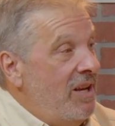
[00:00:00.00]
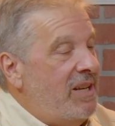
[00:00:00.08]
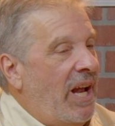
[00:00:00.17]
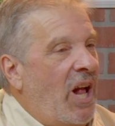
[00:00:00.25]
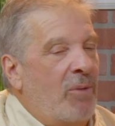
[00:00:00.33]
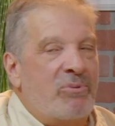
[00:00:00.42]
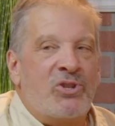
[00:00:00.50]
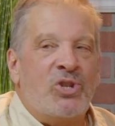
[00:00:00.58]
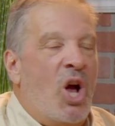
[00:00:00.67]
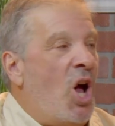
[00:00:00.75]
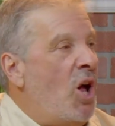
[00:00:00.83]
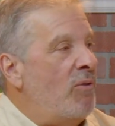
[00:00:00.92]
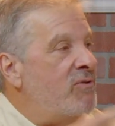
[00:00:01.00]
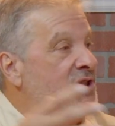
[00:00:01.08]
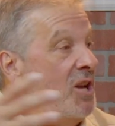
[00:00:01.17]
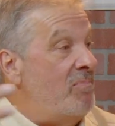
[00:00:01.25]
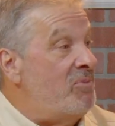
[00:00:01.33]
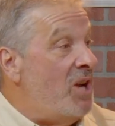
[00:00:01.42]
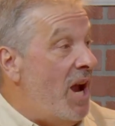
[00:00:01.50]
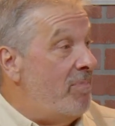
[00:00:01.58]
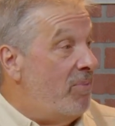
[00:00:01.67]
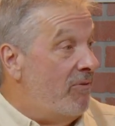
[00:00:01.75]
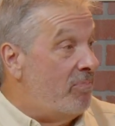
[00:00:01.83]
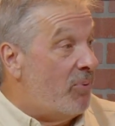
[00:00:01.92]
to help solve some type
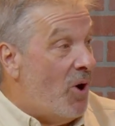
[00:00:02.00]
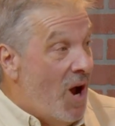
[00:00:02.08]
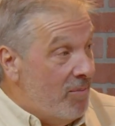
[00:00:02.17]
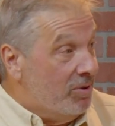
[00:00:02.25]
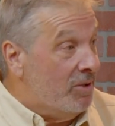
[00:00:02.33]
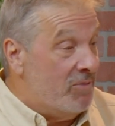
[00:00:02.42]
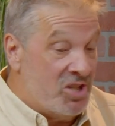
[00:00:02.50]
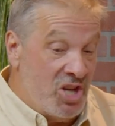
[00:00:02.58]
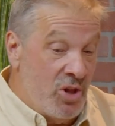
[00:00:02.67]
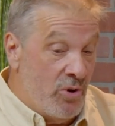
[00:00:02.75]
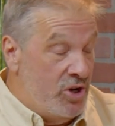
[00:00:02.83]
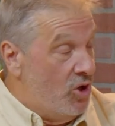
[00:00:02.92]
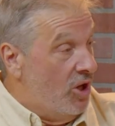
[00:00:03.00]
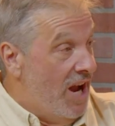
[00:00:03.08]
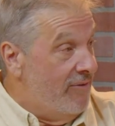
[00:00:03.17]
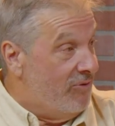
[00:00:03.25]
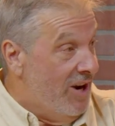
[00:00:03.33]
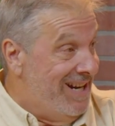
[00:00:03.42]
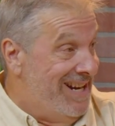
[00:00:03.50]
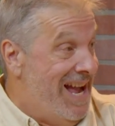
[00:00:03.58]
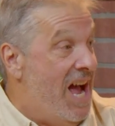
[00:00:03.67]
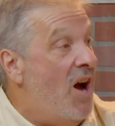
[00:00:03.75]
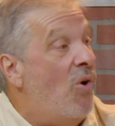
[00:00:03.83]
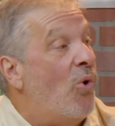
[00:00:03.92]
of problem that's either in your life right
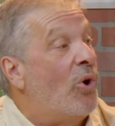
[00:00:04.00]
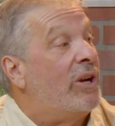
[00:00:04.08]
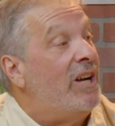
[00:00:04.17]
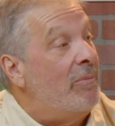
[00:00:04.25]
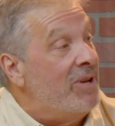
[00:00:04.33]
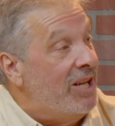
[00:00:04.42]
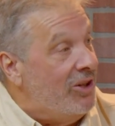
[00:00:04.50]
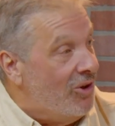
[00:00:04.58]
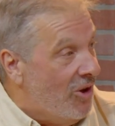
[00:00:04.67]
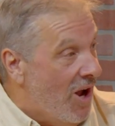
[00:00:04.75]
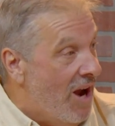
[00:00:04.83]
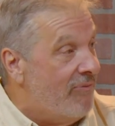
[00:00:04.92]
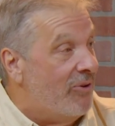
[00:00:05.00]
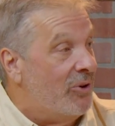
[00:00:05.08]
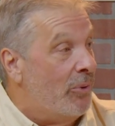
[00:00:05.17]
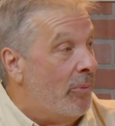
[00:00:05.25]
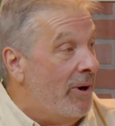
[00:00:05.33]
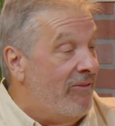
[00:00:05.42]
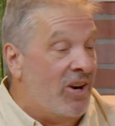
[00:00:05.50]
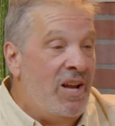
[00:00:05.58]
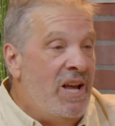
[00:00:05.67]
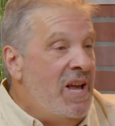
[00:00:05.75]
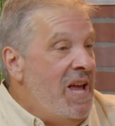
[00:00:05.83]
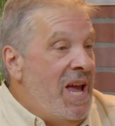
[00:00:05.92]
now or coming in your life or doing whatever.
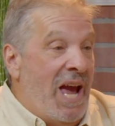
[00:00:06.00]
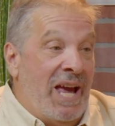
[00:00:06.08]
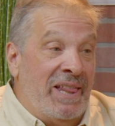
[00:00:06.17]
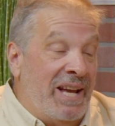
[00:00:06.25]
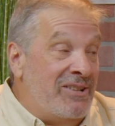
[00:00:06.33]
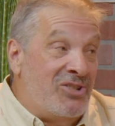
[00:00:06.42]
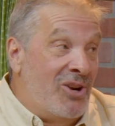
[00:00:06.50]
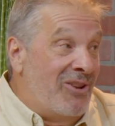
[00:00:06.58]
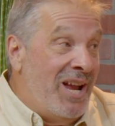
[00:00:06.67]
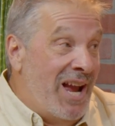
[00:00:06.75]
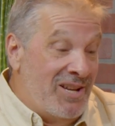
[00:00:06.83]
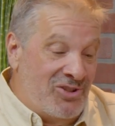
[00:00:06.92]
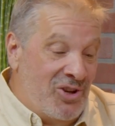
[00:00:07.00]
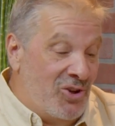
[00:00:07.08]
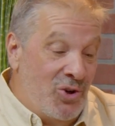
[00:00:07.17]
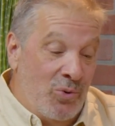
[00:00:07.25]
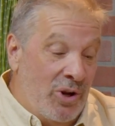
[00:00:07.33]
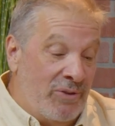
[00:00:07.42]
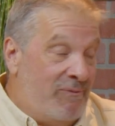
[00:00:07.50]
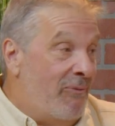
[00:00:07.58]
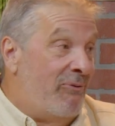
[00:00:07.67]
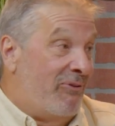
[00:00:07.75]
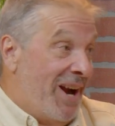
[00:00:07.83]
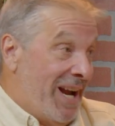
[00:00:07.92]
And that generally has to do with
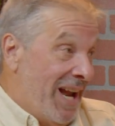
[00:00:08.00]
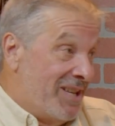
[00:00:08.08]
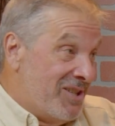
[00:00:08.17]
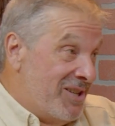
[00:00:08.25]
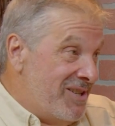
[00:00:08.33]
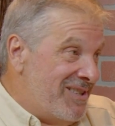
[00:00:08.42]
finances,